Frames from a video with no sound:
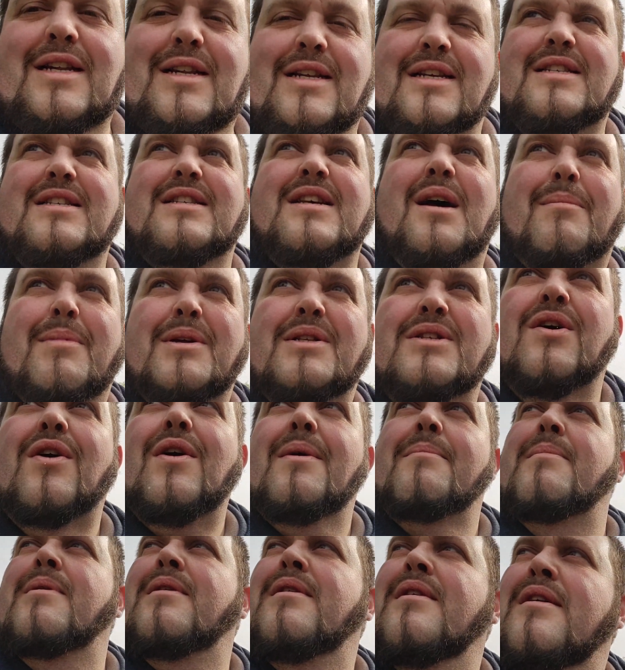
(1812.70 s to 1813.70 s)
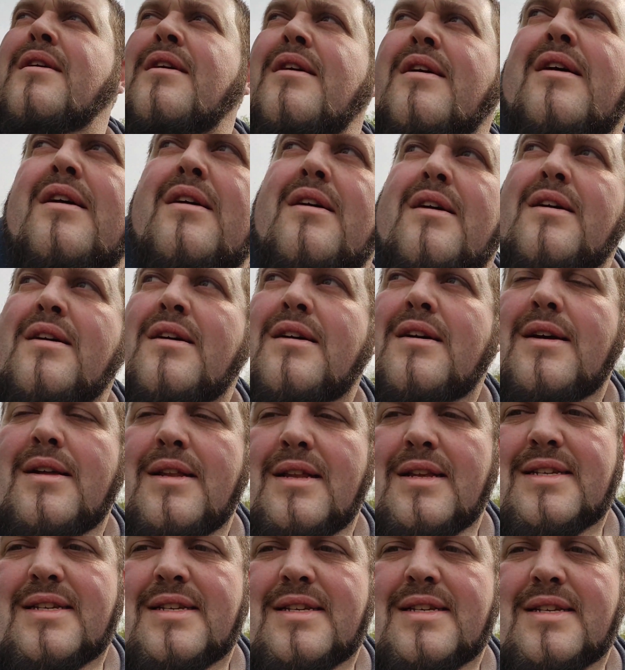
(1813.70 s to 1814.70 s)
the summertime, and
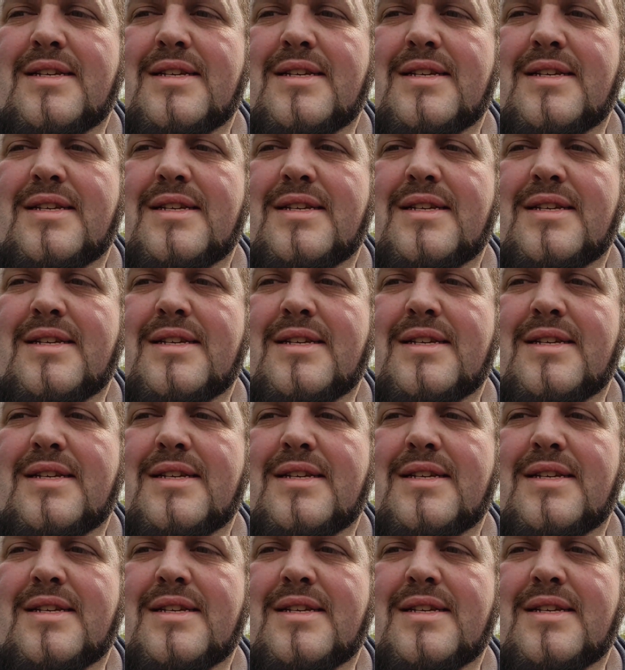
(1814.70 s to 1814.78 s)
the same